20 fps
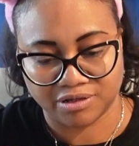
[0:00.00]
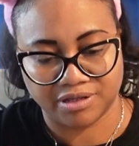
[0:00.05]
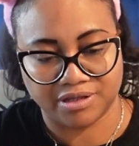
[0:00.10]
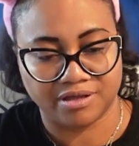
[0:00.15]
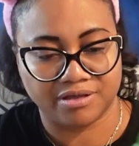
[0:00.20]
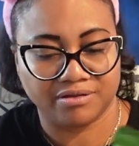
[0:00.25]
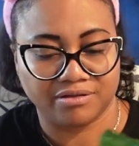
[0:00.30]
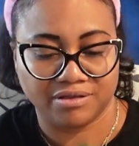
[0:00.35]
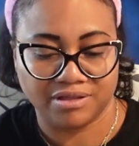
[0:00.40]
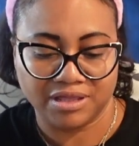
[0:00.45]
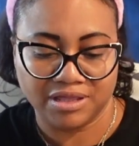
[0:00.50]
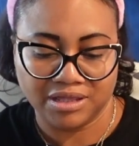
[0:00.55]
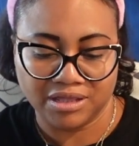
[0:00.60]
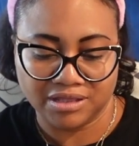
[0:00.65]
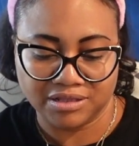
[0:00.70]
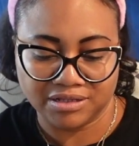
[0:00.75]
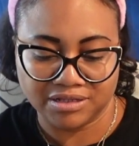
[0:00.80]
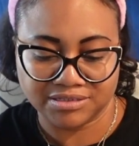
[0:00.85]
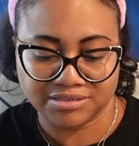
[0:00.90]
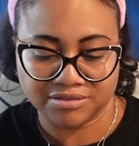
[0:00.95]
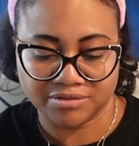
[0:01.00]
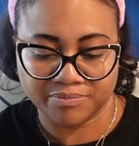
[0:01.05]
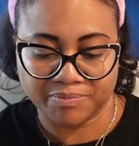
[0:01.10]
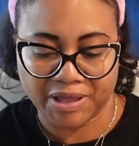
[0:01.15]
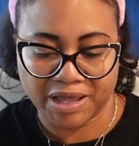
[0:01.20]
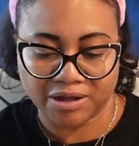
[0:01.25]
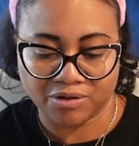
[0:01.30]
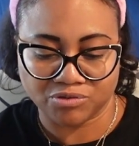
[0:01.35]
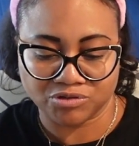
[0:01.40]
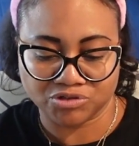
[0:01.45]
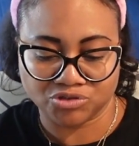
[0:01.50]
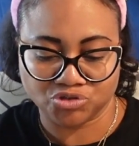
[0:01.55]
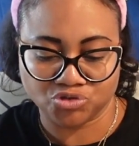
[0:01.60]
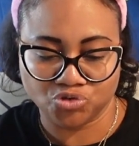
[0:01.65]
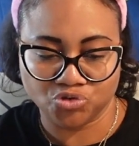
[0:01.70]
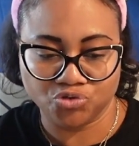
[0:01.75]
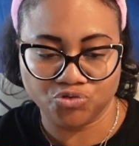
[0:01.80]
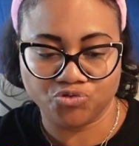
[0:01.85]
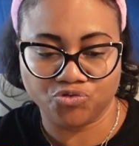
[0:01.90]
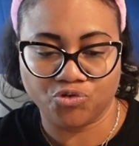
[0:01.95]
Yeah. This little bag was
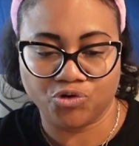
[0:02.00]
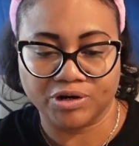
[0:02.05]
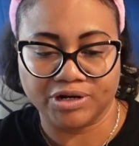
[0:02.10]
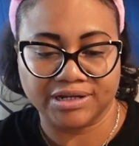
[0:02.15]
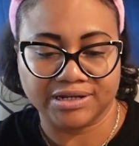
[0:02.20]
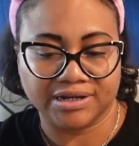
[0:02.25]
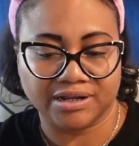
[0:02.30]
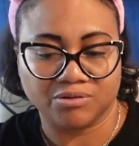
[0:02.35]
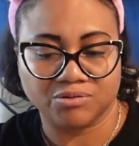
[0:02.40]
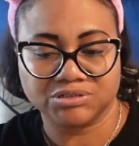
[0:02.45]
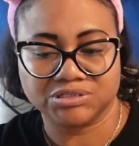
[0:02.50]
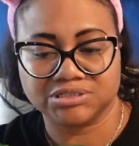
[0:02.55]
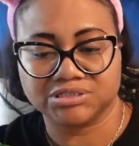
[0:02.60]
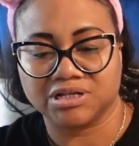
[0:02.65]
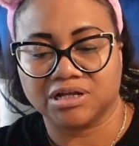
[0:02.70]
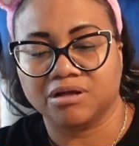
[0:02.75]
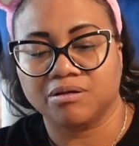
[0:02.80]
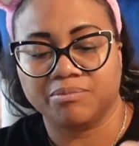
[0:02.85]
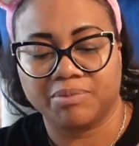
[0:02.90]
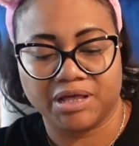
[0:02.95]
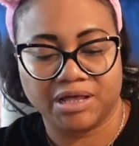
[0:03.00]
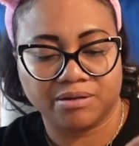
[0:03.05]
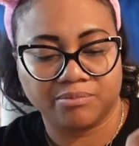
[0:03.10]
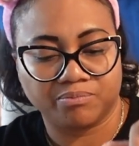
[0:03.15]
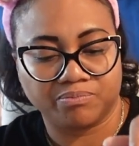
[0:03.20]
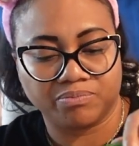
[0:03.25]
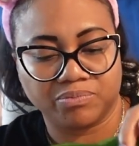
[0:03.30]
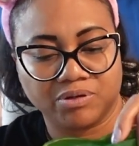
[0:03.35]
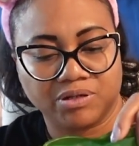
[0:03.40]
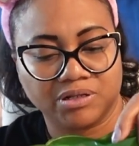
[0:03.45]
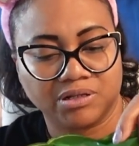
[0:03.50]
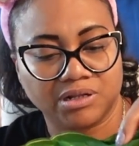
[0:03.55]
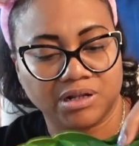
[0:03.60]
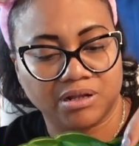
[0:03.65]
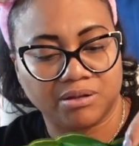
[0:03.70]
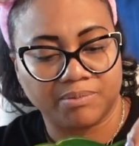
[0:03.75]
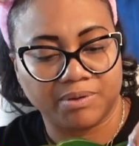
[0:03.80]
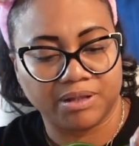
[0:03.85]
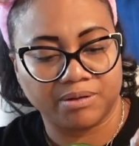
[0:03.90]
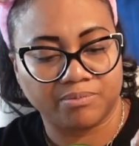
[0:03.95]
two forty nine, which is not bad
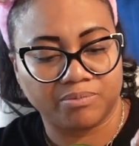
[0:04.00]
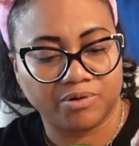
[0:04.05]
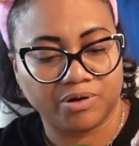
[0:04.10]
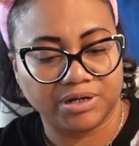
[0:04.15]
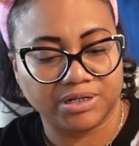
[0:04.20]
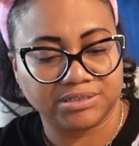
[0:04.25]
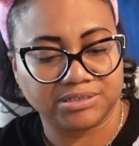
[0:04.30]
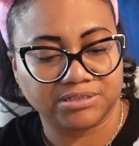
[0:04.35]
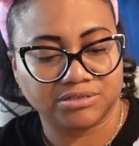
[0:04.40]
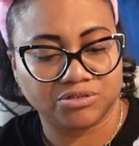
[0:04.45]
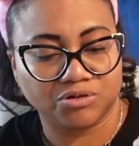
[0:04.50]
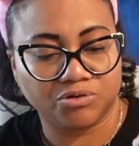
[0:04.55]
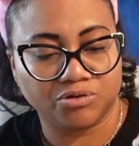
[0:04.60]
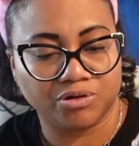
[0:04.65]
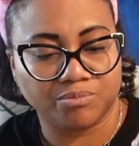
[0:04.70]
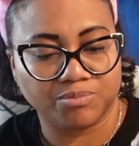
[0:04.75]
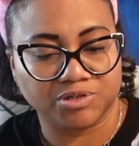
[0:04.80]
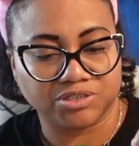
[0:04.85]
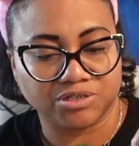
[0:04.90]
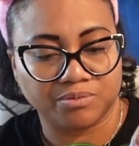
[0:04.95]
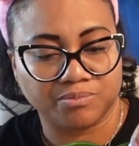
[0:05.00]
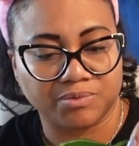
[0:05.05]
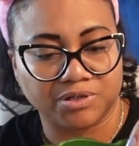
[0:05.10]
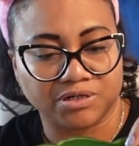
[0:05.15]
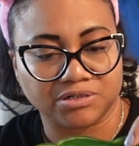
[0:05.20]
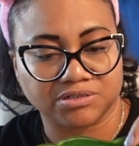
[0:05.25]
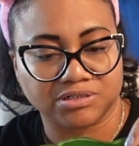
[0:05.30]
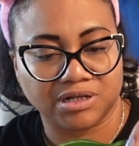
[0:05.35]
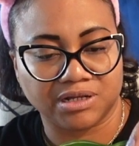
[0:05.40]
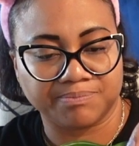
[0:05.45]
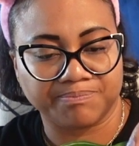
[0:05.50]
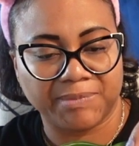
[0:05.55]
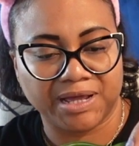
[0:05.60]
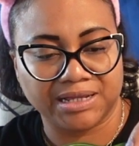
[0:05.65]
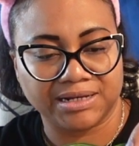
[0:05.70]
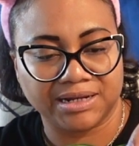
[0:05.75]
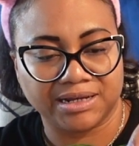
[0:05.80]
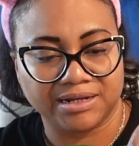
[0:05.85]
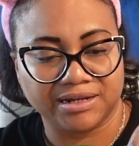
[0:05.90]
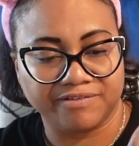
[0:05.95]
yeah, my price. The sodium is up there, so I
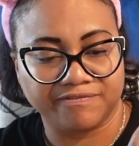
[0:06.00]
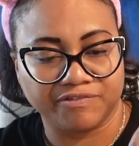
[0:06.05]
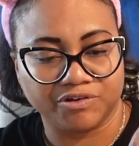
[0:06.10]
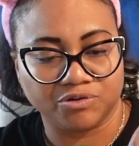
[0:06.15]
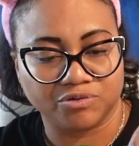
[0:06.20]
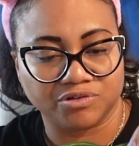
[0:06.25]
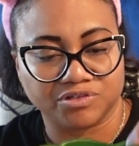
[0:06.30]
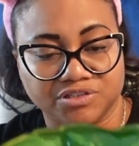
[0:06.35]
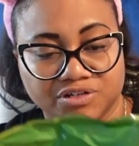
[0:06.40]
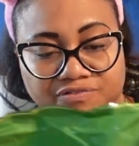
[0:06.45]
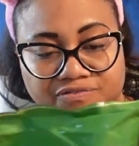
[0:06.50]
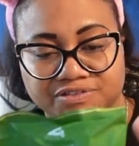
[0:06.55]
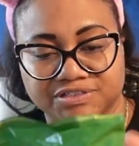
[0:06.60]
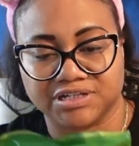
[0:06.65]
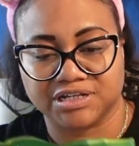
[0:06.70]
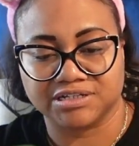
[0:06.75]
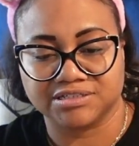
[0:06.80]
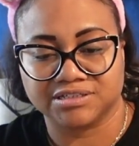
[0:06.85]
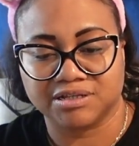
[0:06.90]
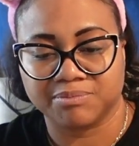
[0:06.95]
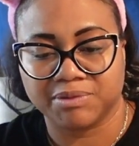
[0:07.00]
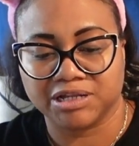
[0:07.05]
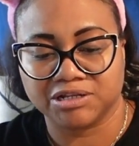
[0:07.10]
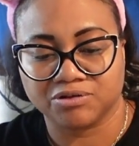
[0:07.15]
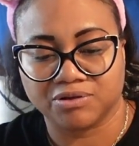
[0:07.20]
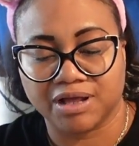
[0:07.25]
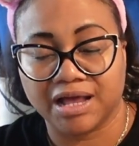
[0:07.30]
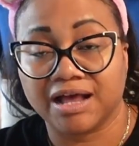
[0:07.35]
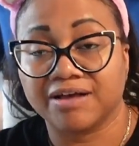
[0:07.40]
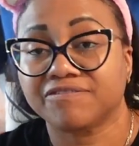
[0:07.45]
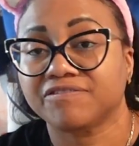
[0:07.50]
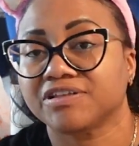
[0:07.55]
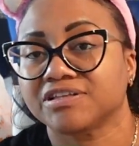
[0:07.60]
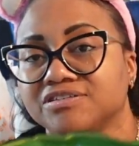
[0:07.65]
might not even do the size. I might do half the